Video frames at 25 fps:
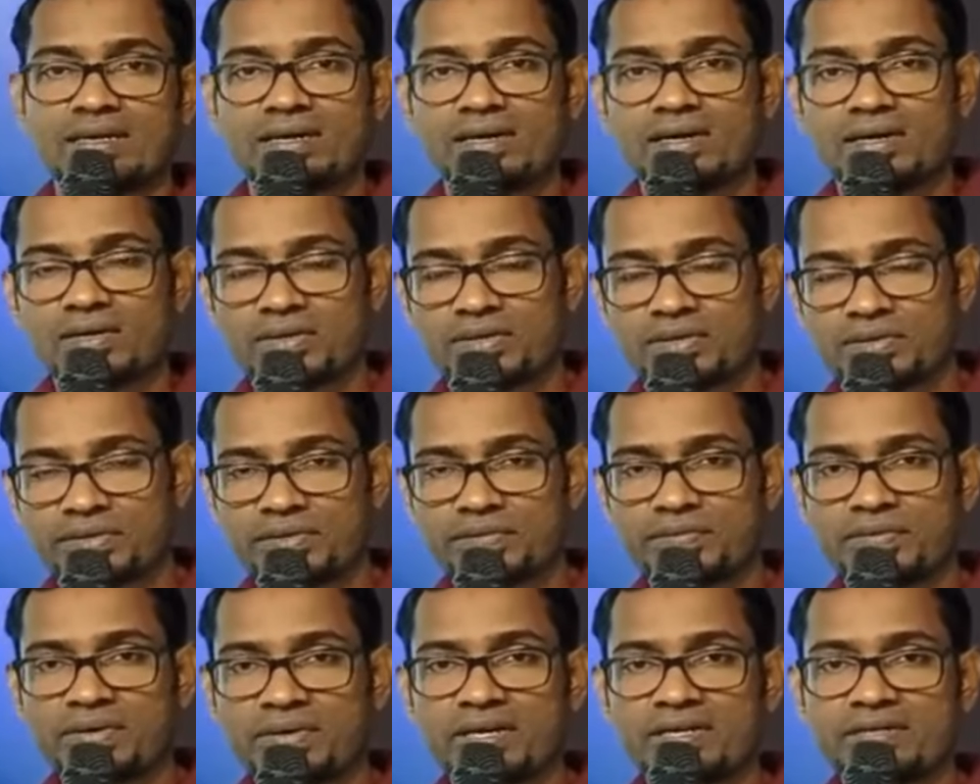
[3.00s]
Hello
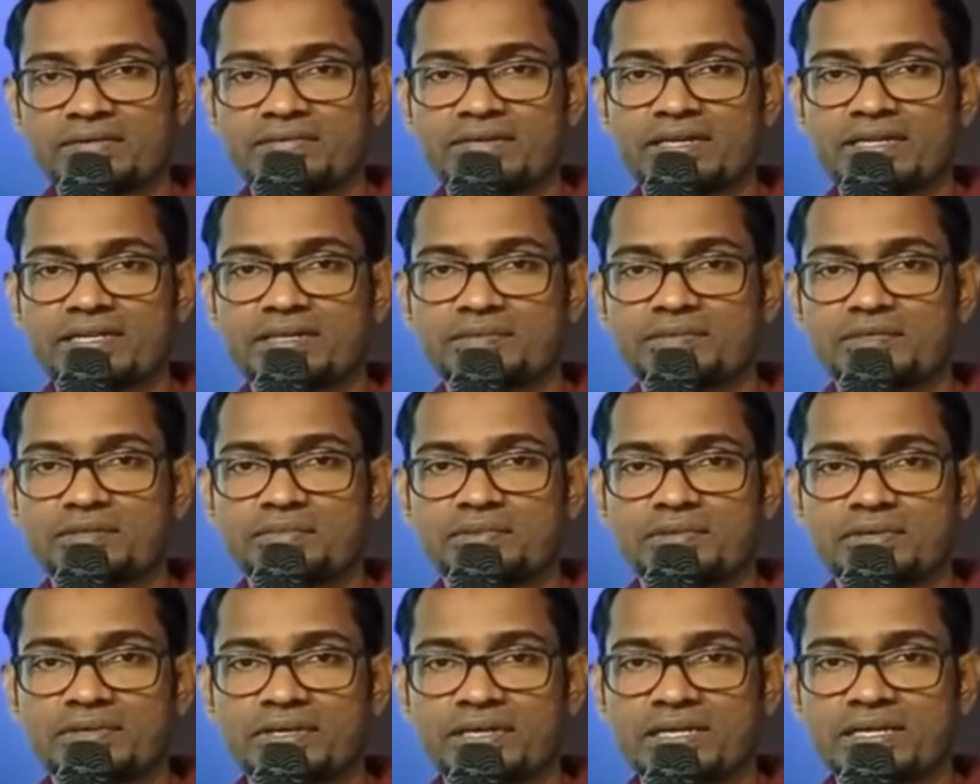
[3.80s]
everyone, welcome to
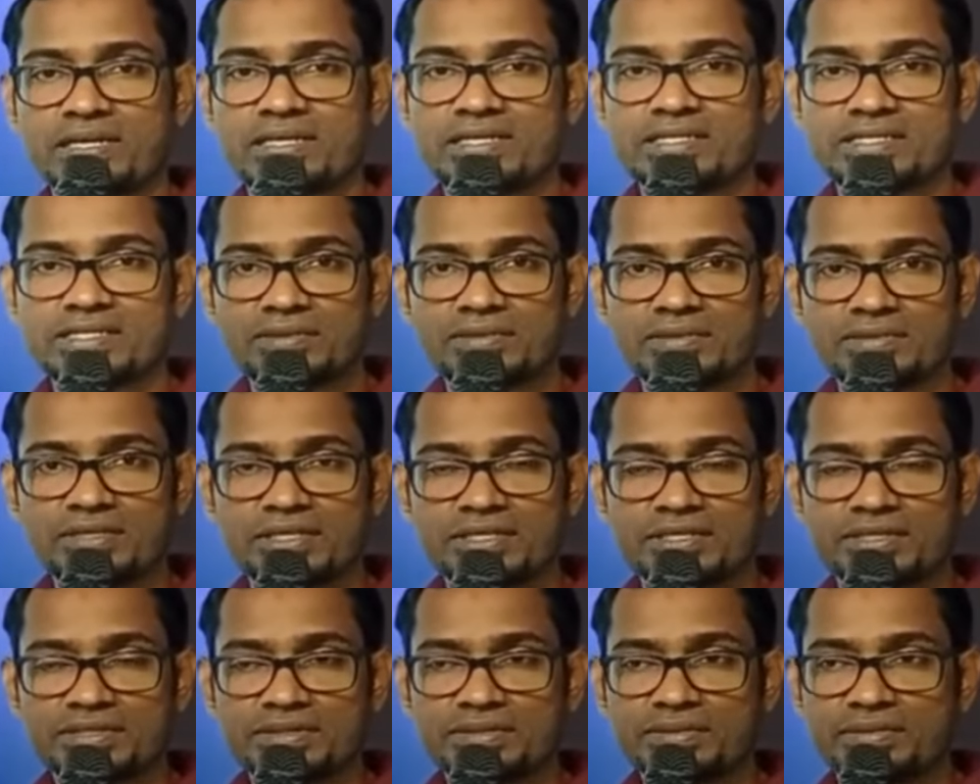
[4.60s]
Pro Kids Coding
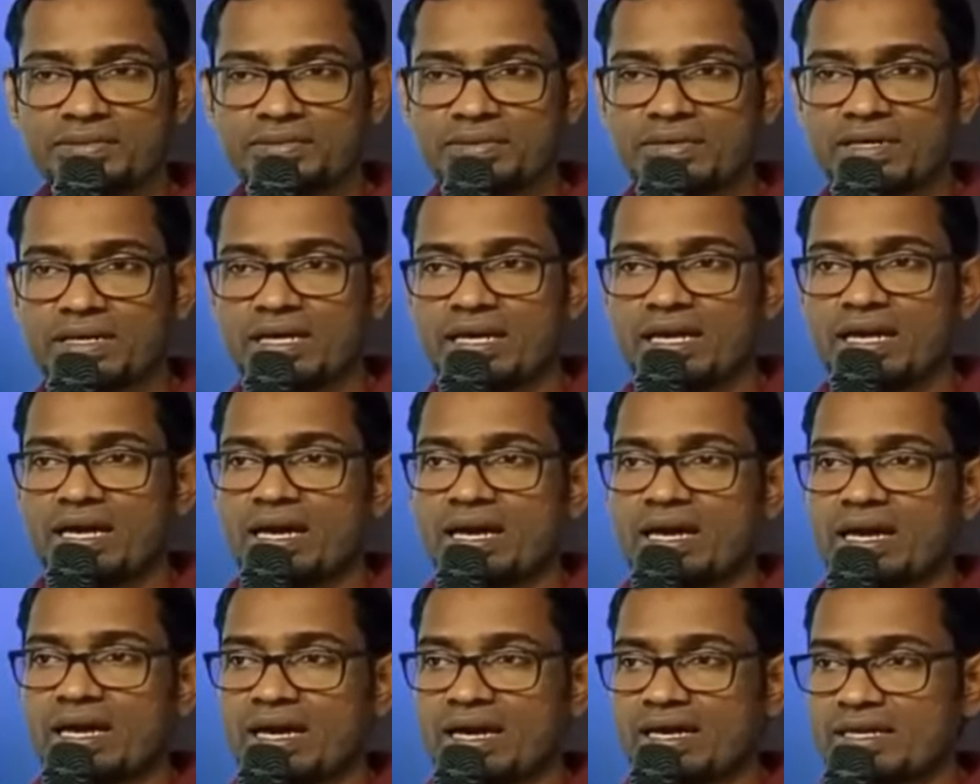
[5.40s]
School,
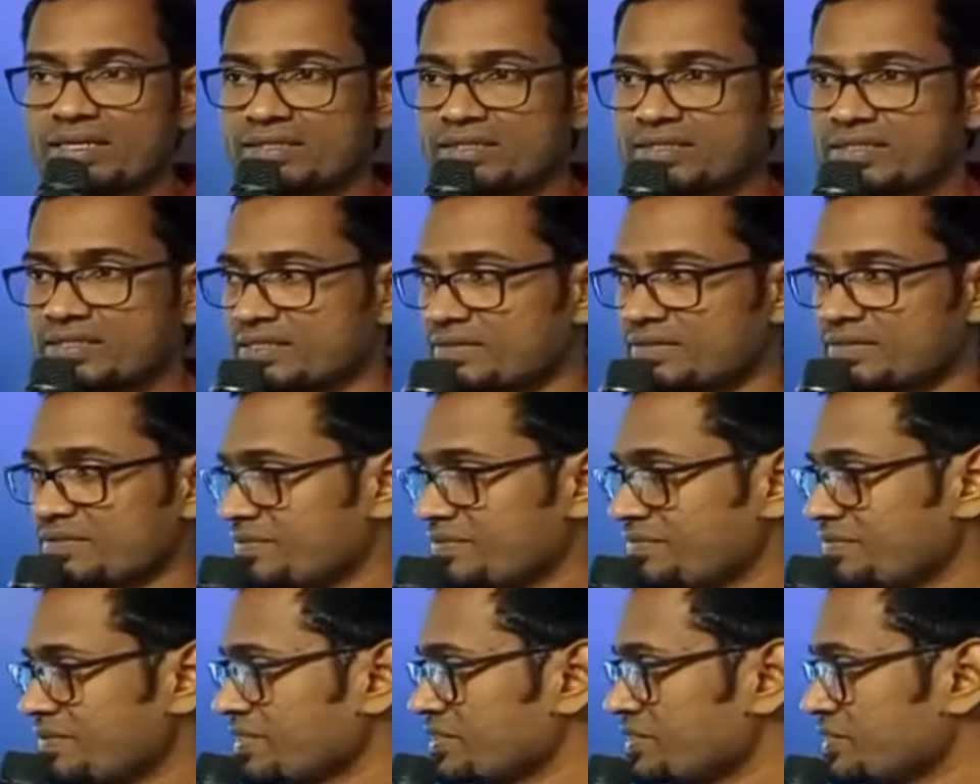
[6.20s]
and this is our
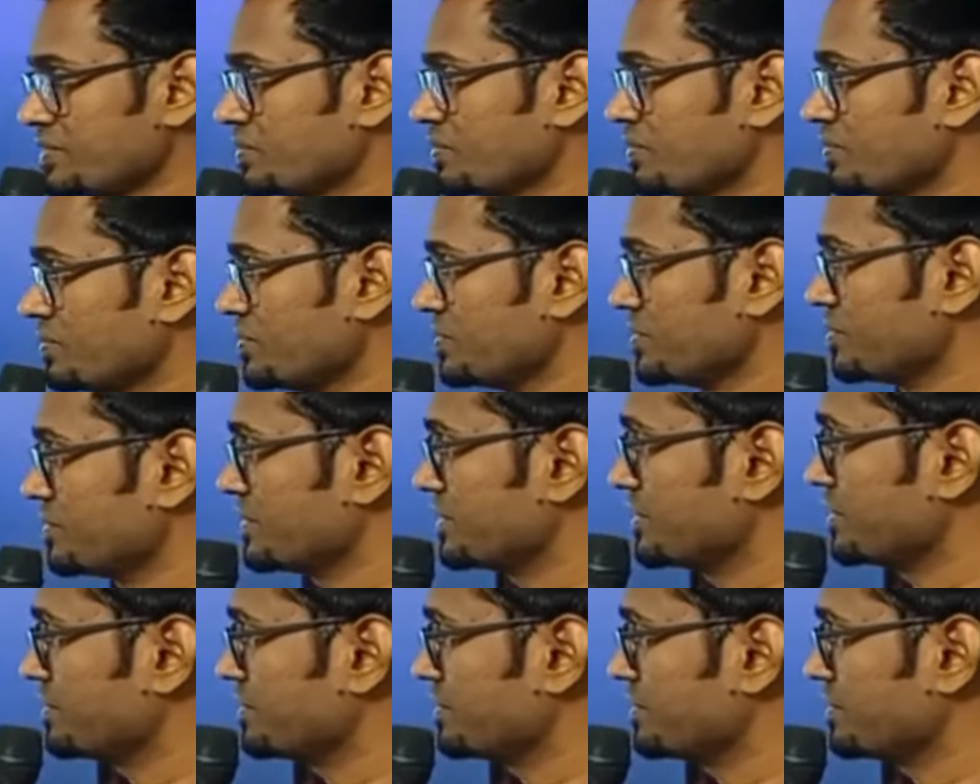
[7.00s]
first course which is